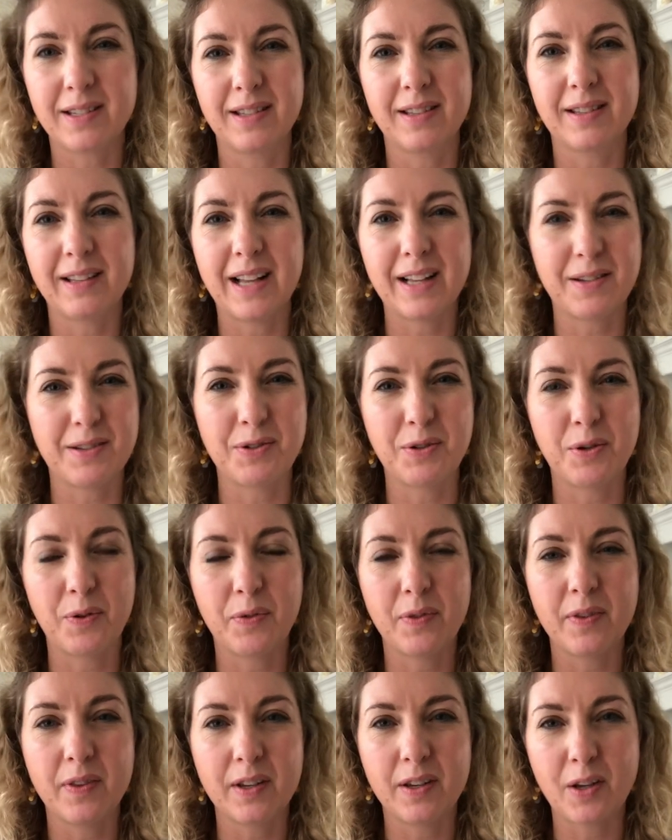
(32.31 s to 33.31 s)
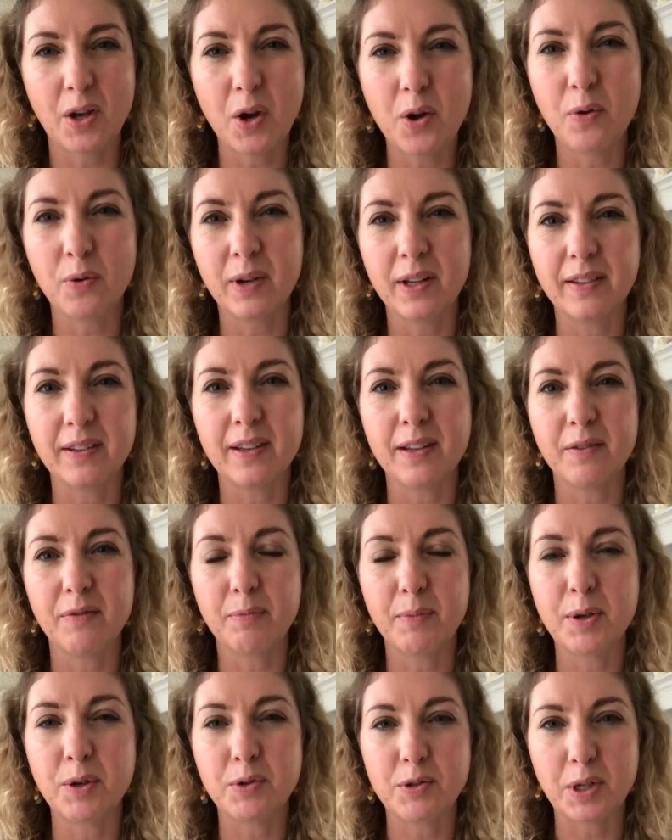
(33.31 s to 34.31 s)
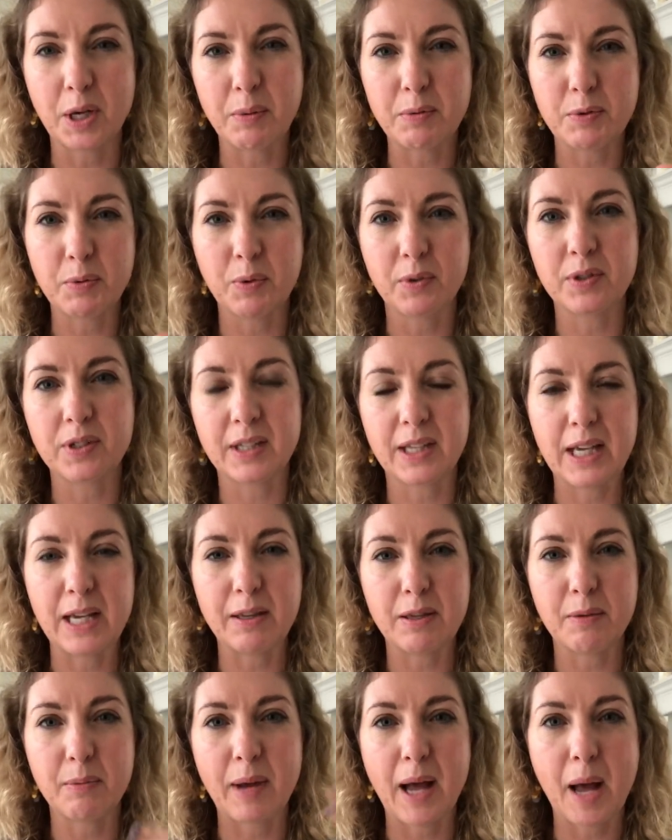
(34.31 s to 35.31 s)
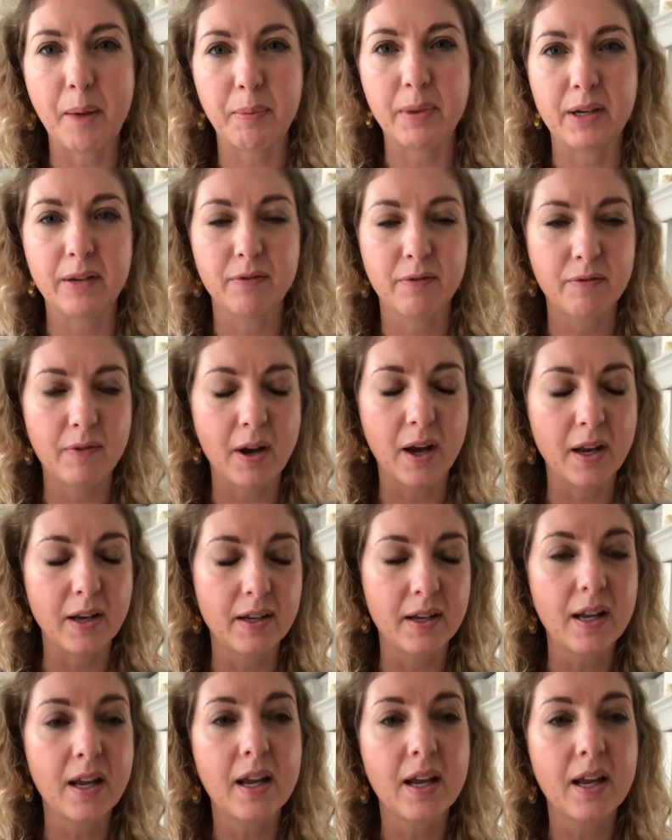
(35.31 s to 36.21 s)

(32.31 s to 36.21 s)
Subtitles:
and that's not the goal, is it, of meal times? We want to keep them happy and fun,